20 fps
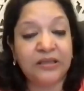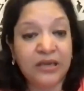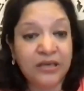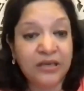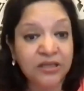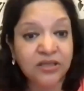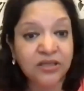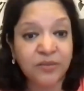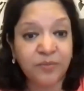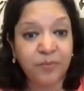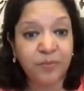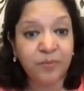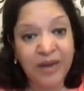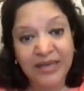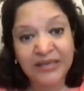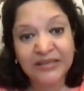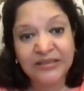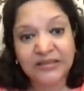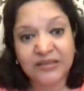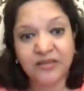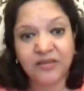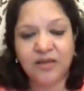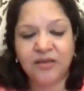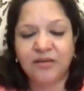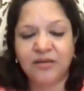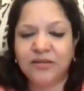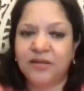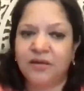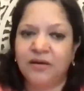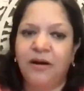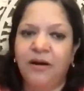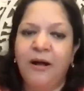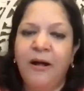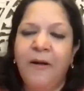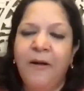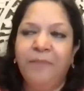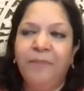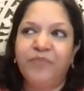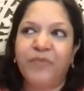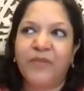a place and there
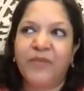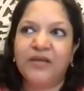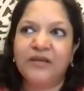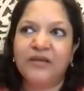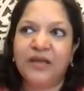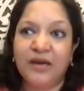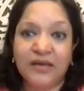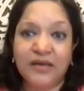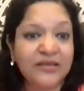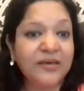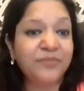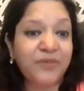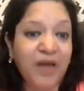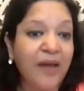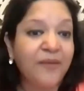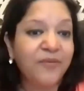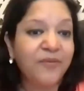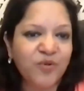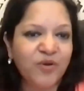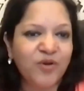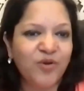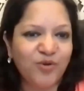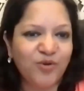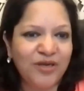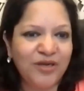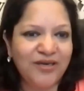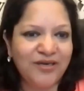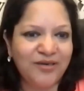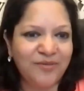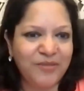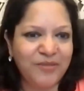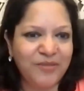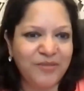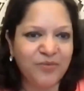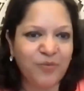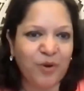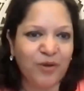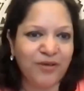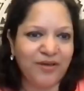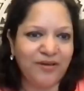are some times when you needn't be
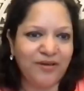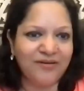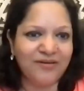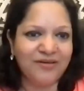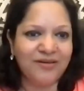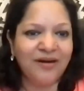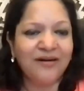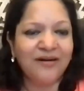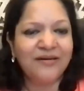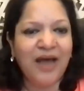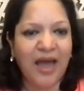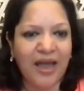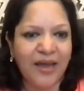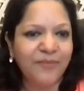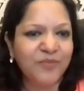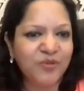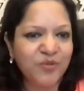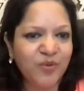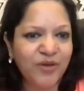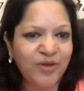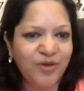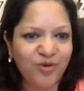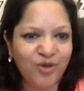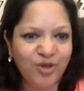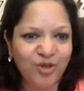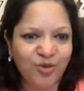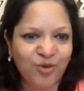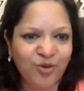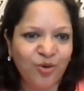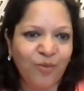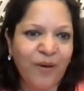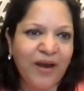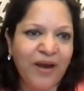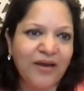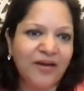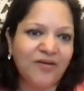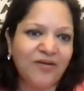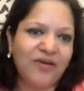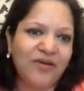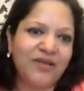spontaneous. There are times when you need to go back
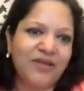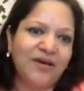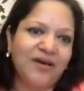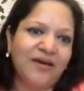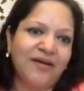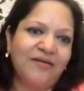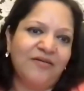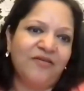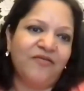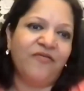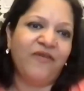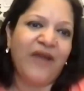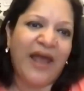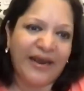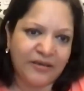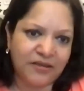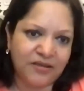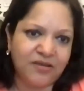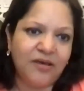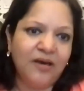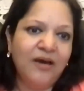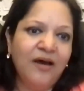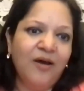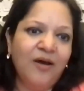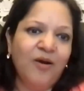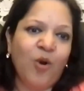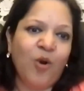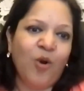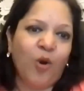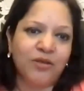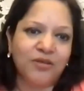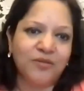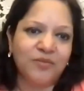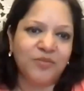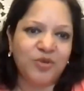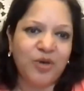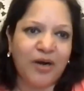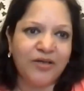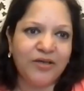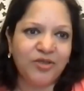and rethink and reflect long-term
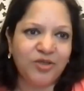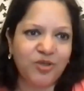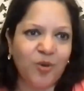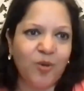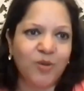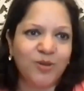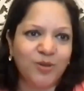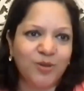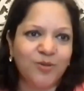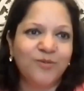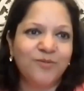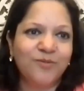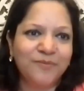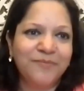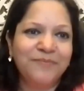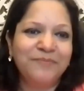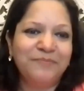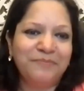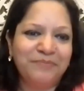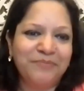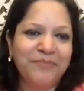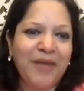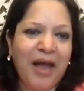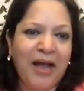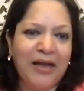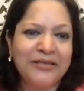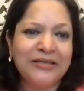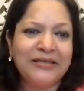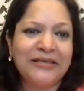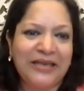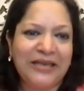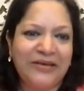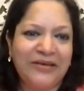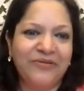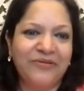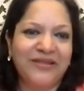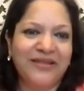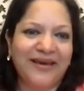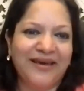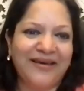strategy also. I'll just leave
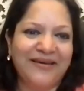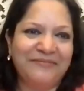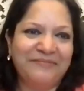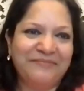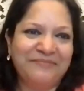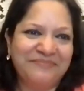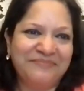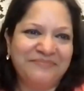it there.